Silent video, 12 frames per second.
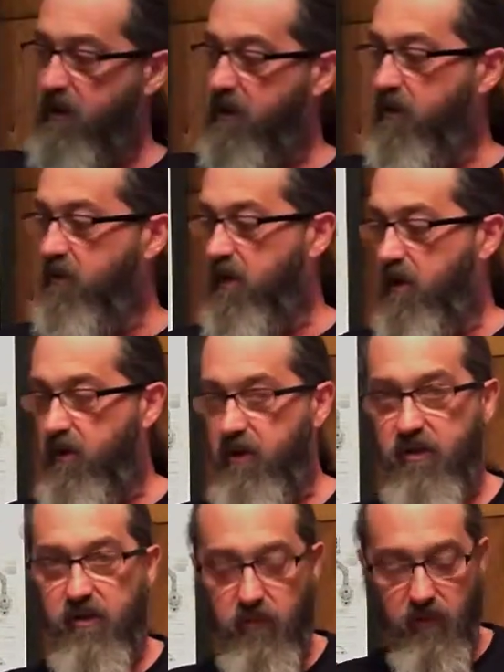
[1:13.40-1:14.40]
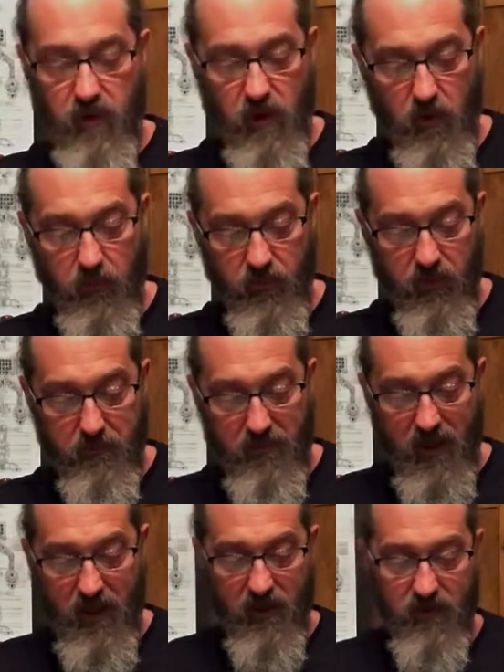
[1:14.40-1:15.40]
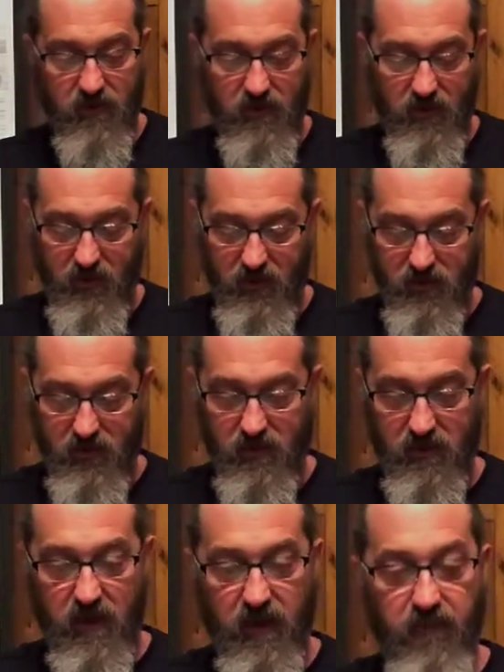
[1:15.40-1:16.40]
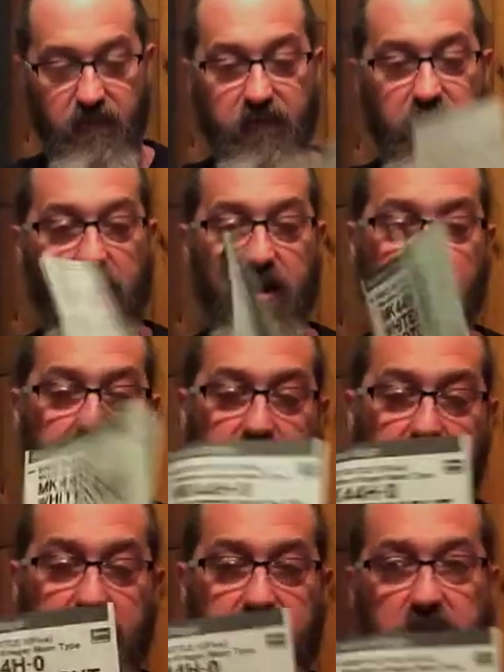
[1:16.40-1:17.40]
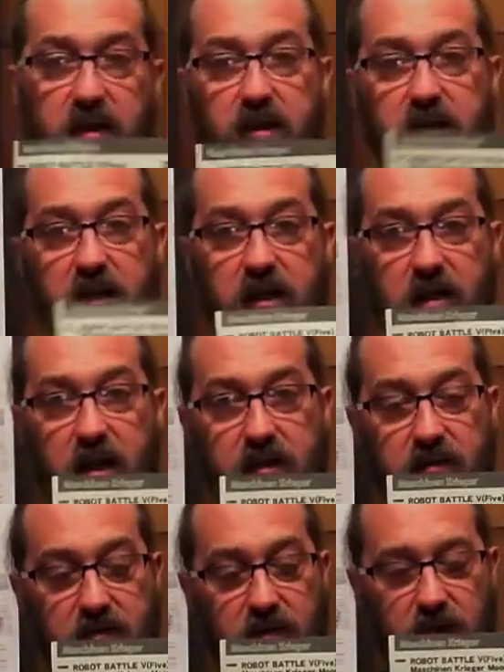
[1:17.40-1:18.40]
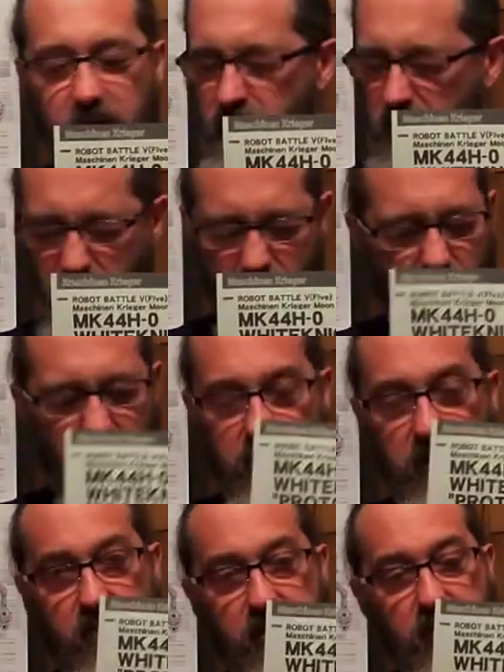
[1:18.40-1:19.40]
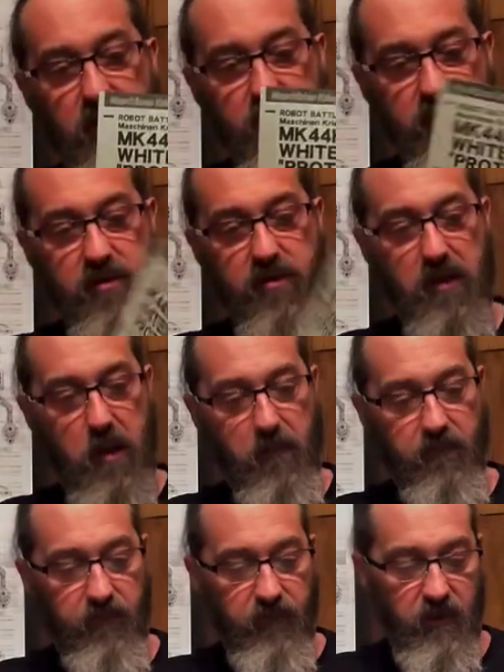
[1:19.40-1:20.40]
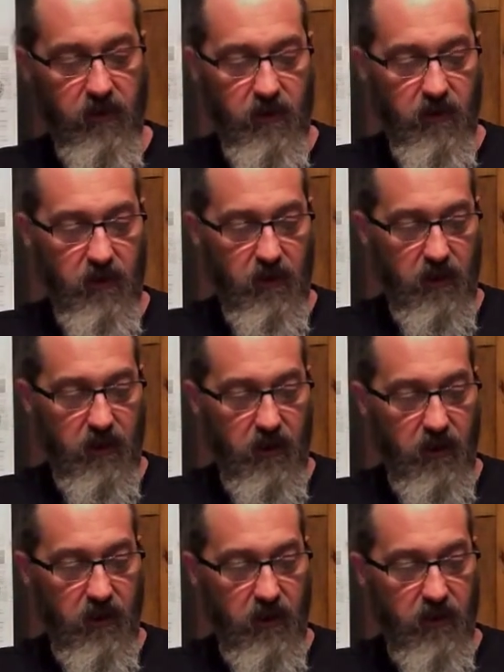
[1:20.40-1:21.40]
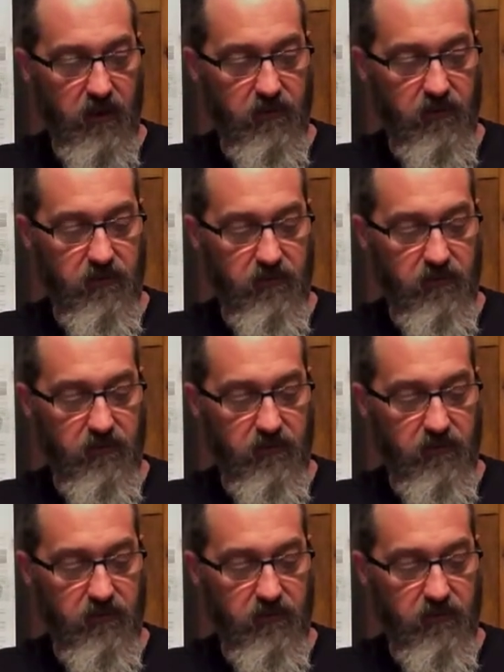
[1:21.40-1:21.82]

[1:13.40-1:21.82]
thing you notice when you open the box is it's got a very good set of decals, or I'm sorry, instructions. The